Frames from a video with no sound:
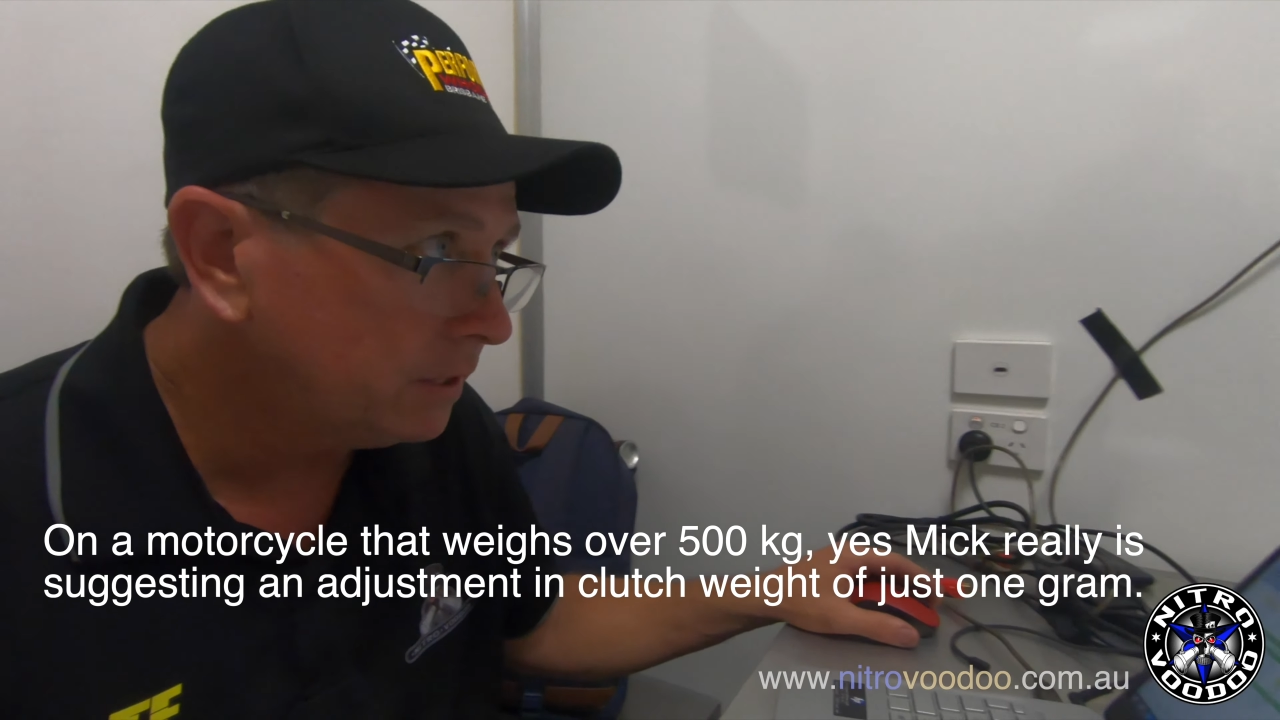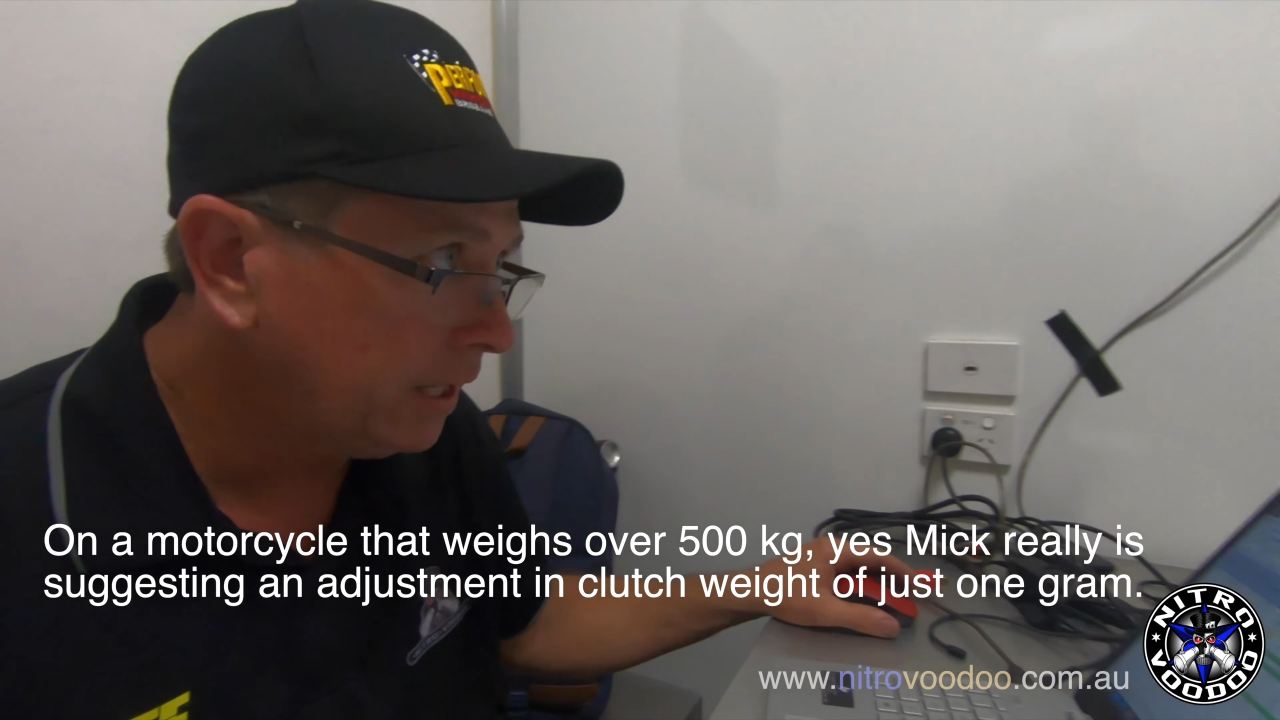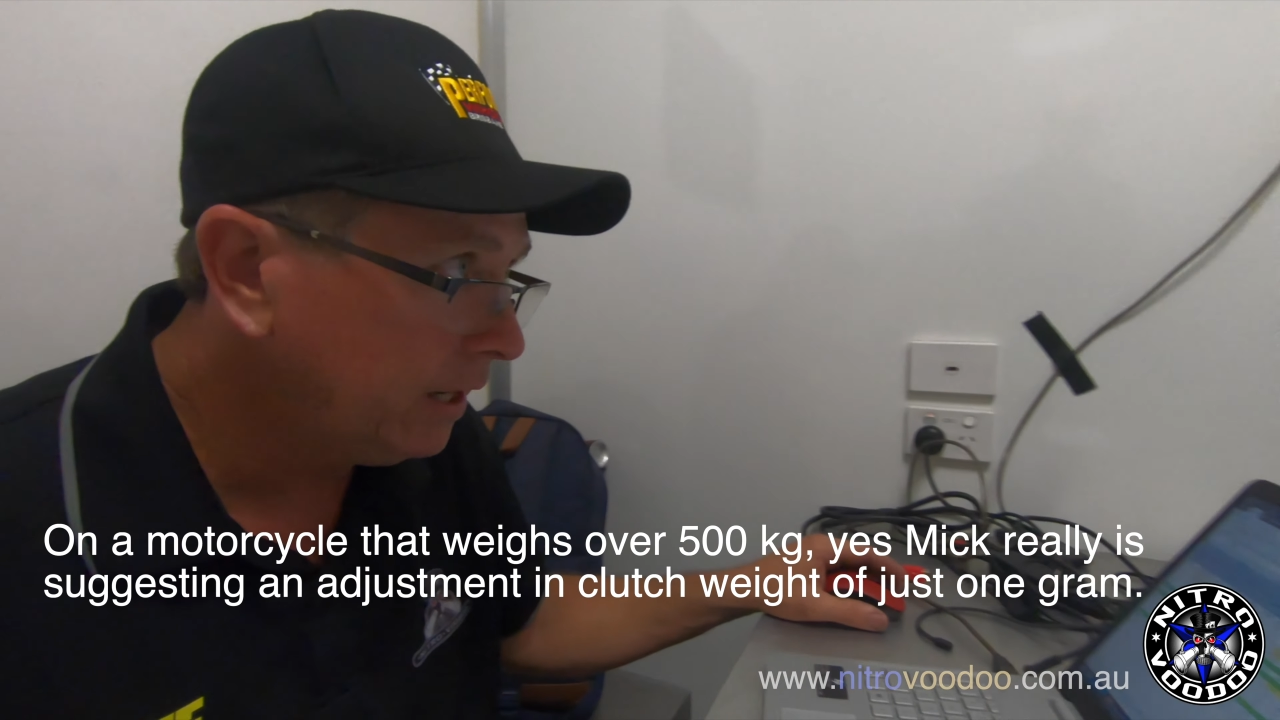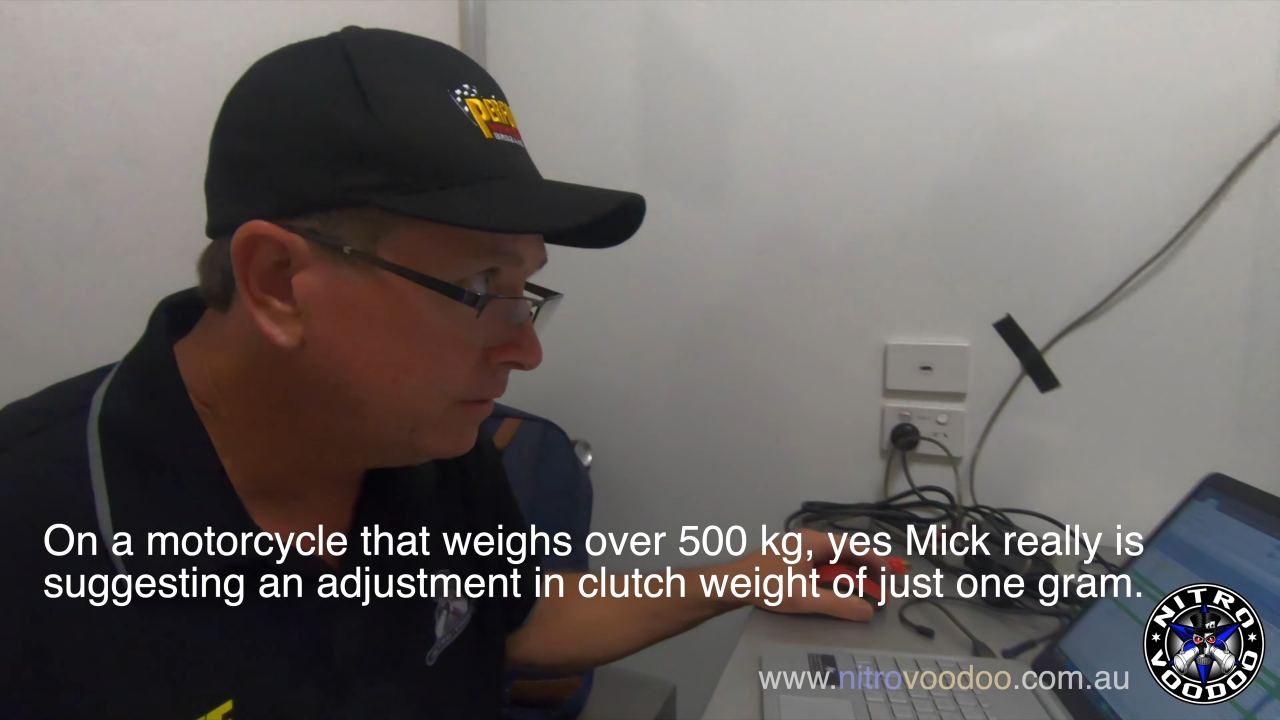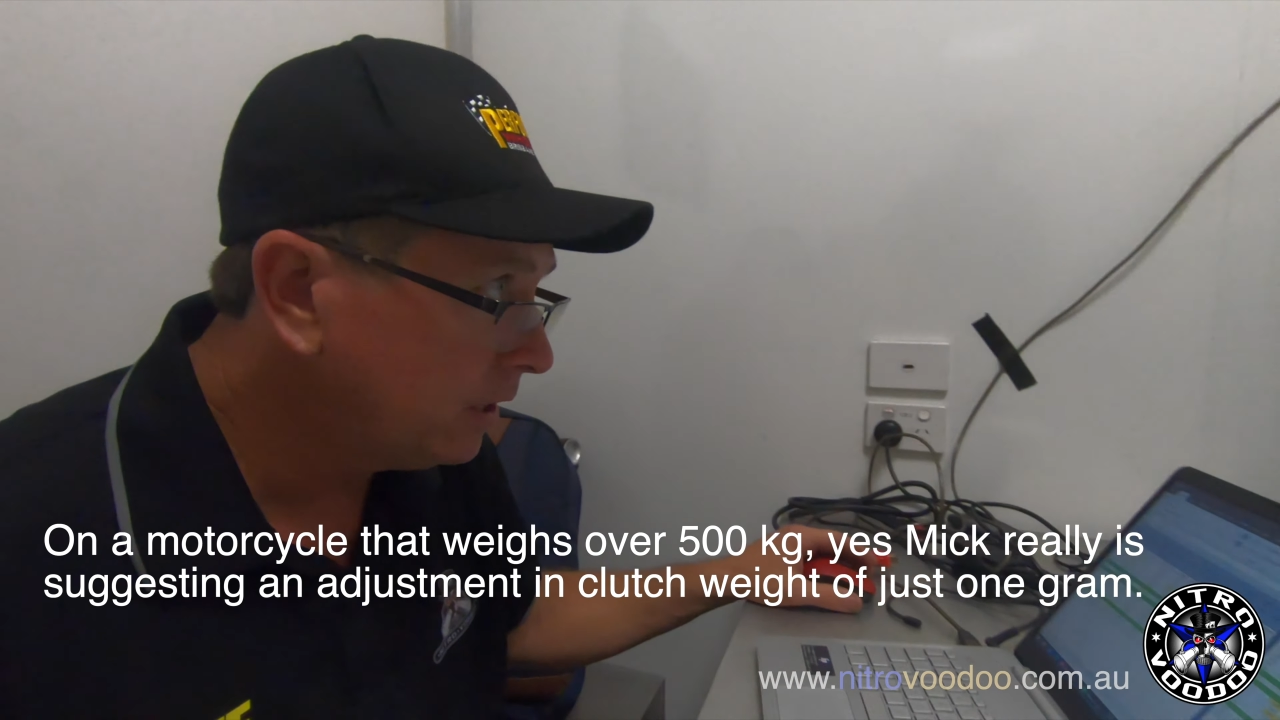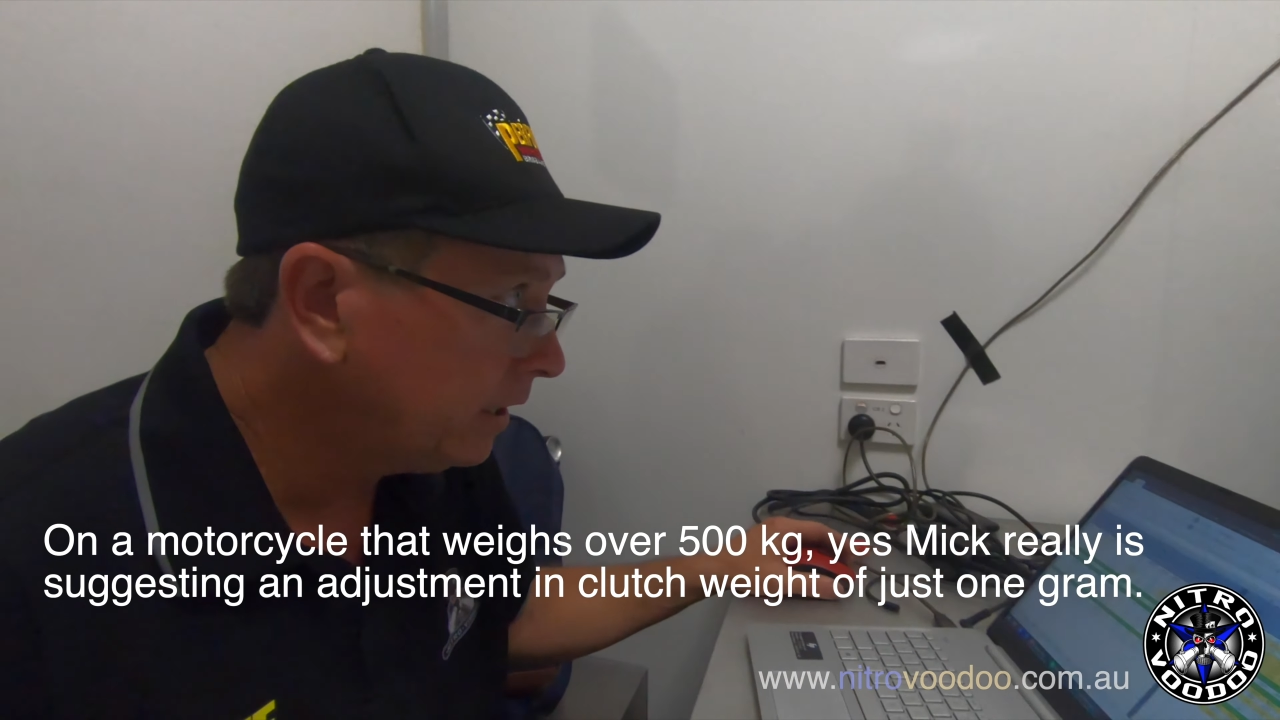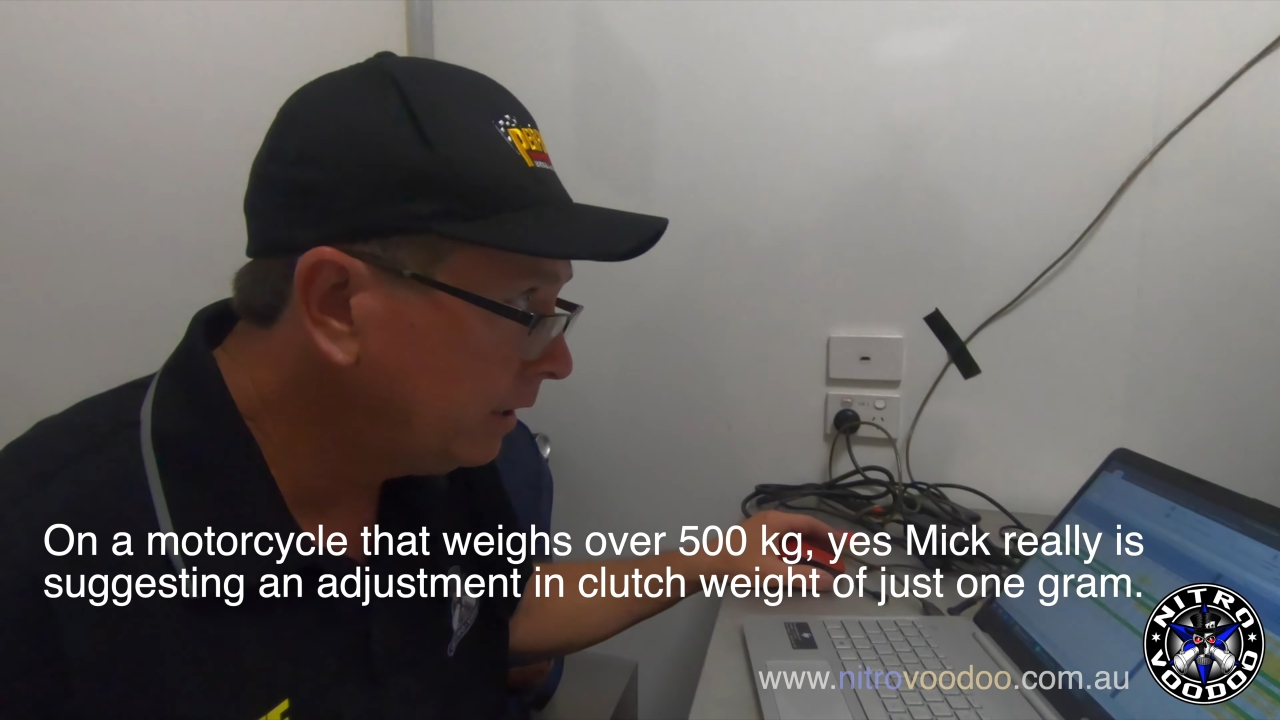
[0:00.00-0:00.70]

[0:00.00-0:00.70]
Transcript: but the air's going to